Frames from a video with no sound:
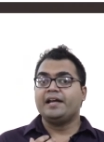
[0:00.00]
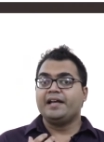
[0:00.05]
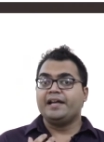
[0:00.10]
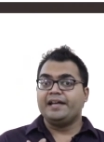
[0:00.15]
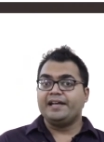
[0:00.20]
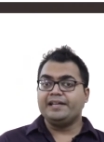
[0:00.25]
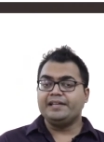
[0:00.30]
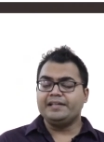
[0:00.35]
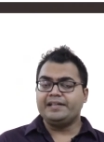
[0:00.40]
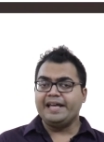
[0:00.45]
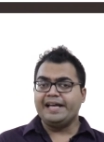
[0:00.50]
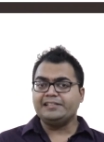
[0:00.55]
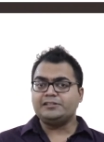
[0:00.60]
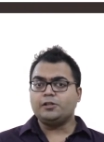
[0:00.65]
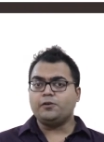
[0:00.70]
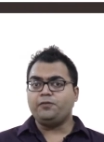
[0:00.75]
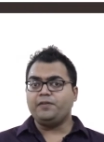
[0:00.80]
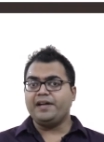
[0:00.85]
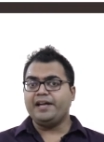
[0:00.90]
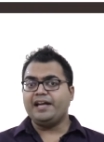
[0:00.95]
In case
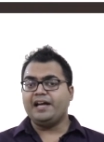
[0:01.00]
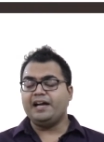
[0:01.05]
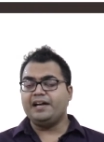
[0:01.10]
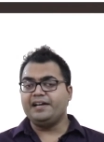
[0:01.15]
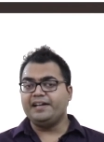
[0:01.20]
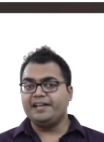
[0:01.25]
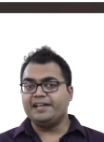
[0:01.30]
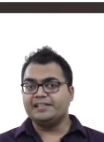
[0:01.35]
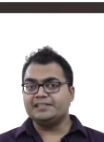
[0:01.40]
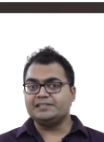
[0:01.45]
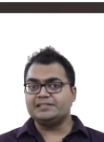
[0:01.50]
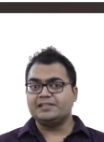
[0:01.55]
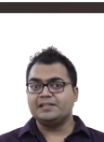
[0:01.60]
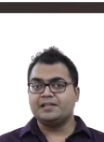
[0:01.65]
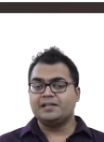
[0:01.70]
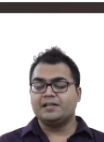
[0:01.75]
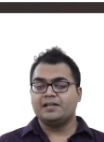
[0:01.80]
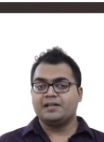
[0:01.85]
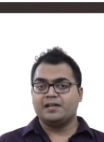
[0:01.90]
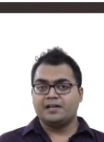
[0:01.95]
of ARDS
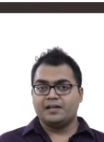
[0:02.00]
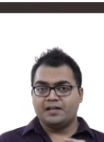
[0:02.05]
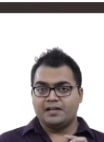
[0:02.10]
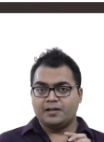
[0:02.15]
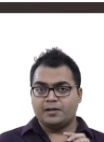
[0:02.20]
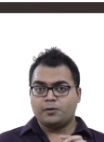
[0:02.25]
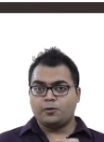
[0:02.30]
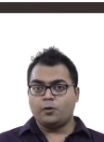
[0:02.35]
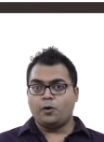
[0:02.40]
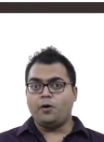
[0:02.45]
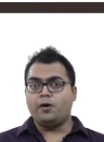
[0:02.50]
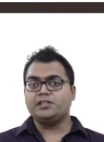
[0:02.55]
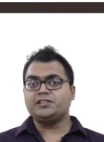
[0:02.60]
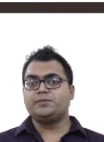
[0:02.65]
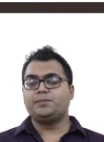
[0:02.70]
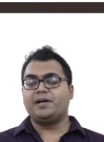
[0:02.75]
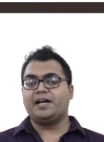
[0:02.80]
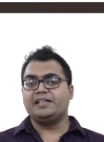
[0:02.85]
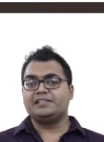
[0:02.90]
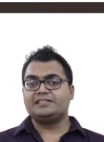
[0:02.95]

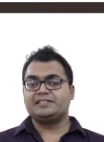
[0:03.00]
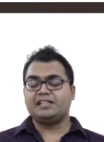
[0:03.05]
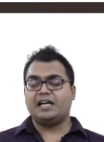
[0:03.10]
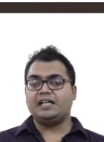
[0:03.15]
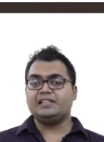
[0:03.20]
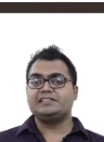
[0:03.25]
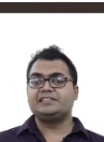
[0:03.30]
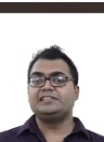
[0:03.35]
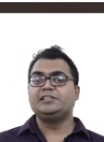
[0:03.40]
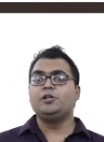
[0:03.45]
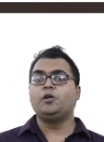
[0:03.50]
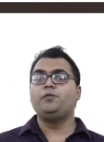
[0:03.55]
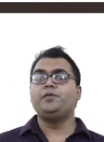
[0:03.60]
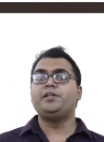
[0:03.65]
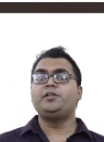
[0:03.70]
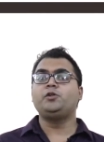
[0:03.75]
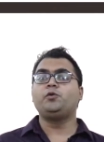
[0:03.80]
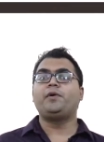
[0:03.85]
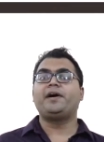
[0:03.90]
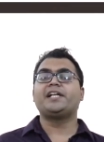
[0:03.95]
caused by
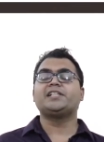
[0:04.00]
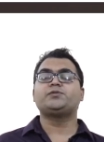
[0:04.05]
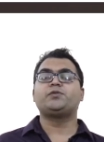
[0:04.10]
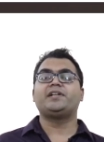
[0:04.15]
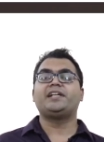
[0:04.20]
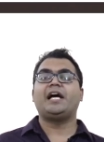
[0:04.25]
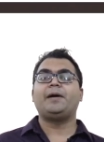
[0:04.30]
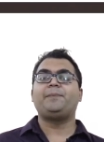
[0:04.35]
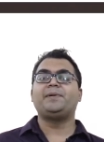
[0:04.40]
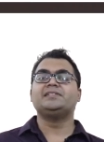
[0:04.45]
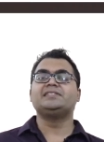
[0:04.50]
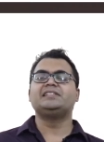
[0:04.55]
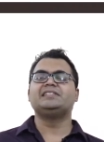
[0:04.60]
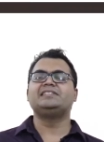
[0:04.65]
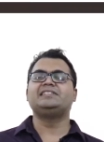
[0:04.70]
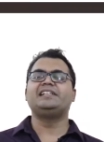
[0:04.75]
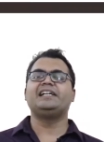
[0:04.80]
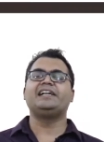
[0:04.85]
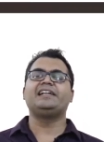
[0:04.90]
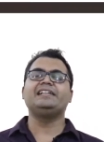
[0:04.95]
SARS-CoV-2 virus, what happens is
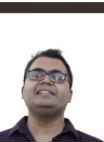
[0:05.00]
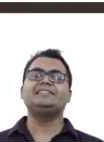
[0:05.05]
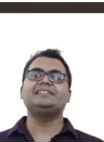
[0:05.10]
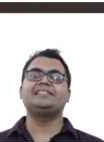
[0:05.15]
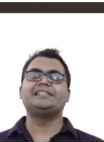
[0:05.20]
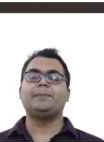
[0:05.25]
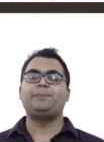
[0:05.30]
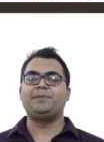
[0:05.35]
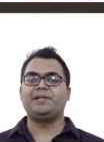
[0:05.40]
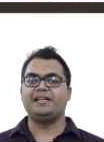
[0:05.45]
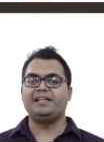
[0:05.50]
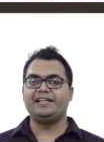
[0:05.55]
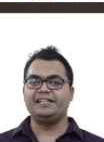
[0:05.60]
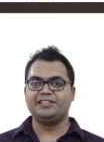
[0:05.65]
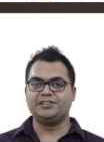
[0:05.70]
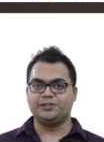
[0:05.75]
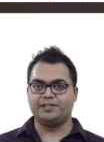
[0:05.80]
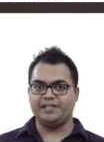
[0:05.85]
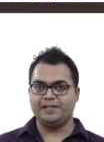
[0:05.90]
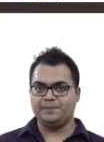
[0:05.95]
there is septal
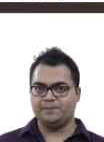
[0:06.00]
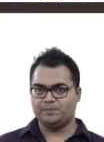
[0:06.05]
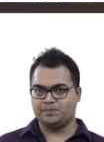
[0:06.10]
injury,